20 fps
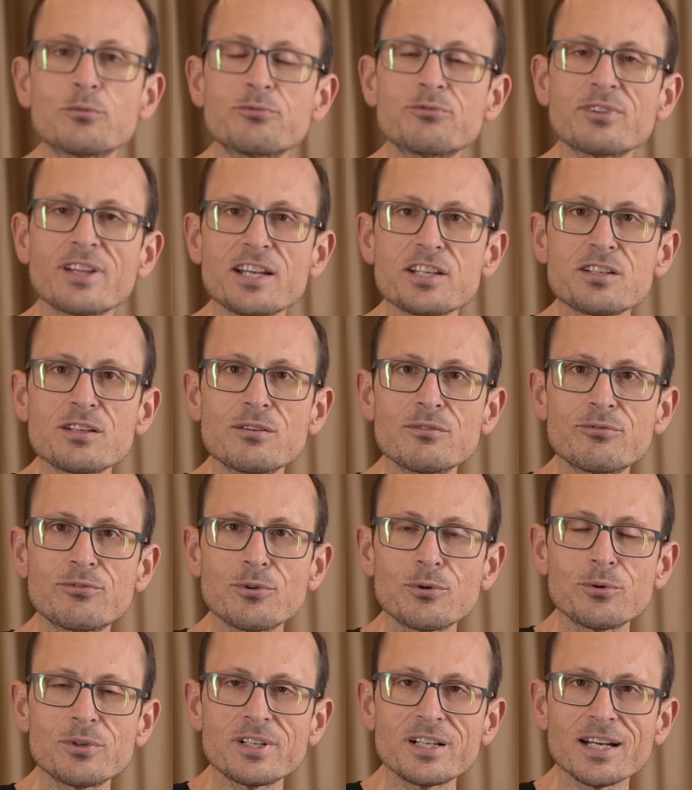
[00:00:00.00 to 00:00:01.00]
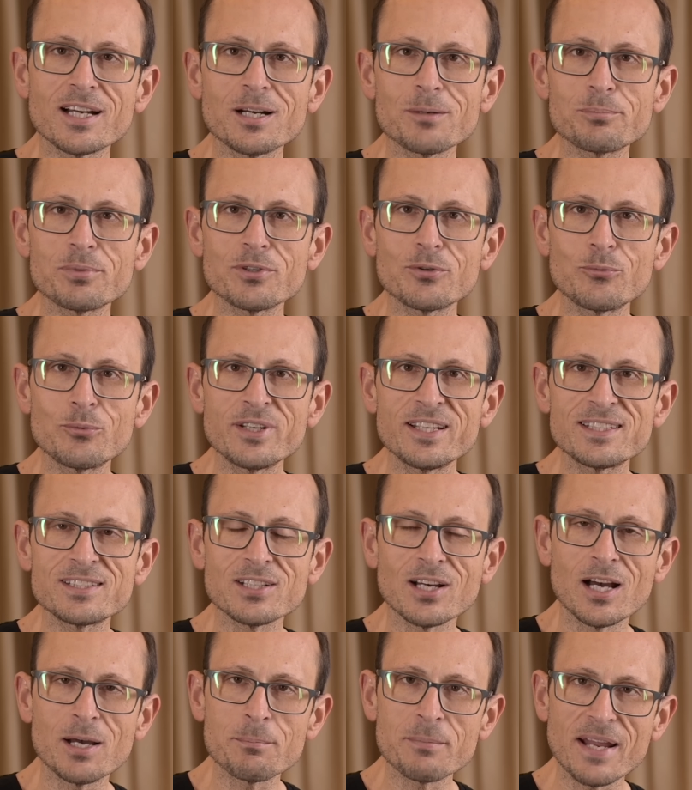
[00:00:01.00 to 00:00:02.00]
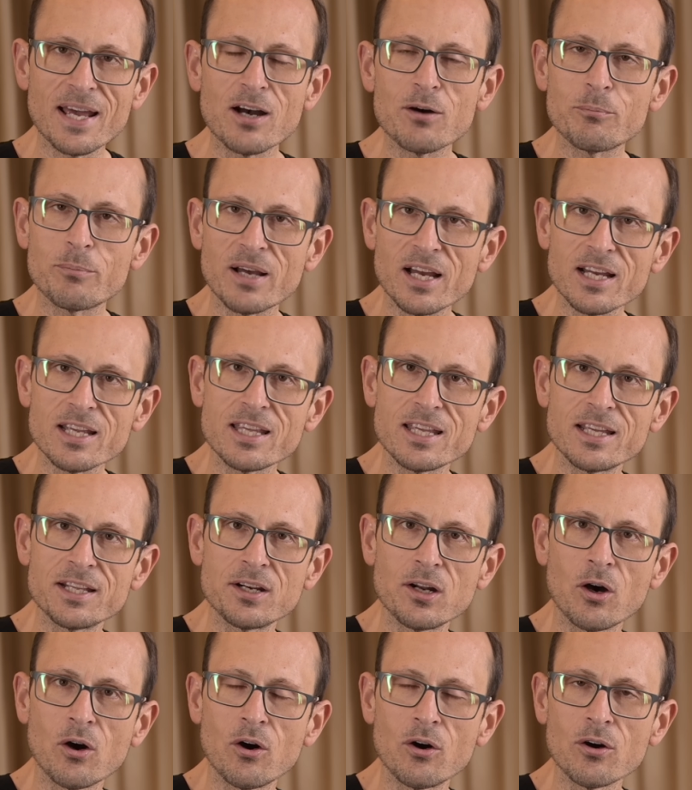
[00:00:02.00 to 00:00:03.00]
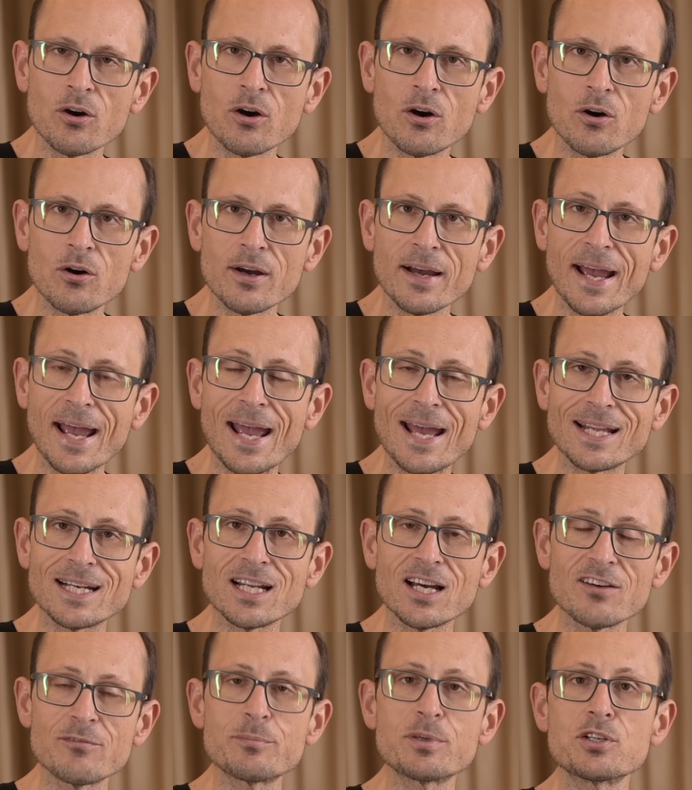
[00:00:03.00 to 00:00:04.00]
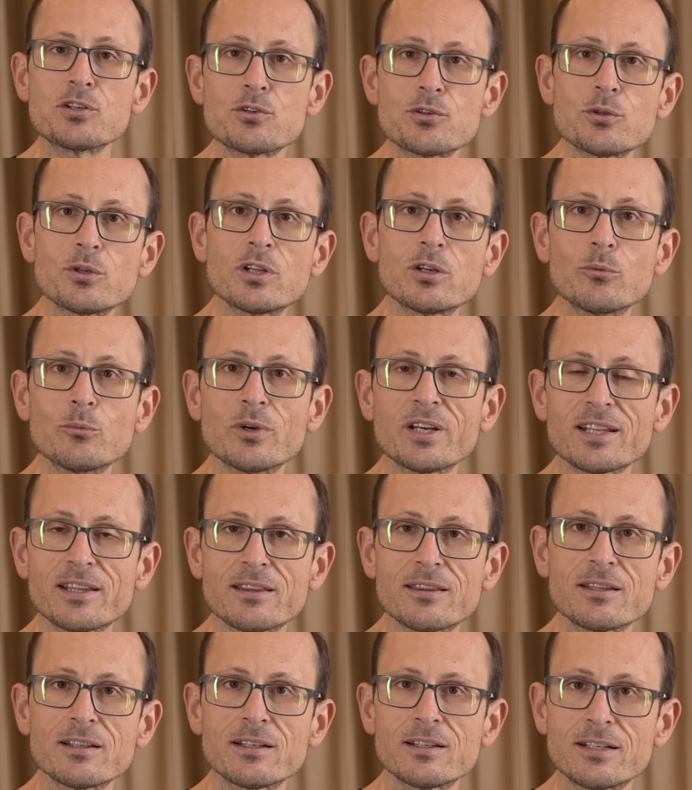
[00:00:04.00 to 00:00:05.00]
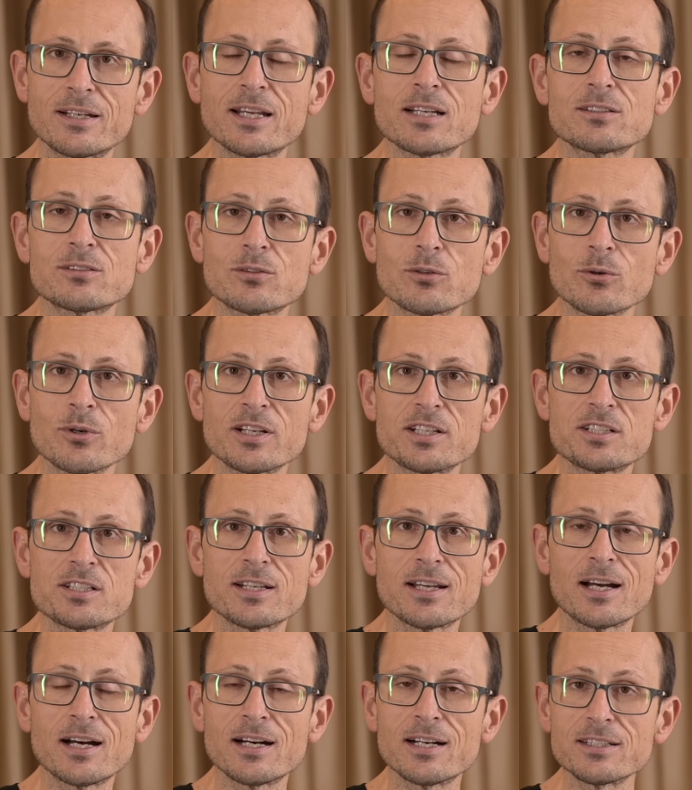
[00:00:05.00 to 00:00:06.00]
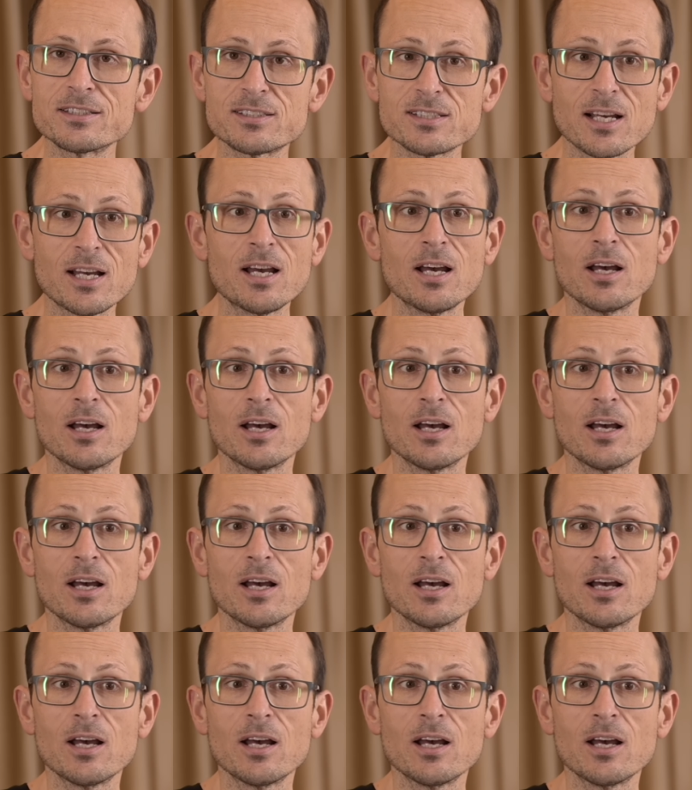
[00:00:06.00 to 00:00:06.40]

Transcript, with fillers: flashing forward a couple of weeks, I'm now back in Hong Kong and I've been shooting with the Nextorage cards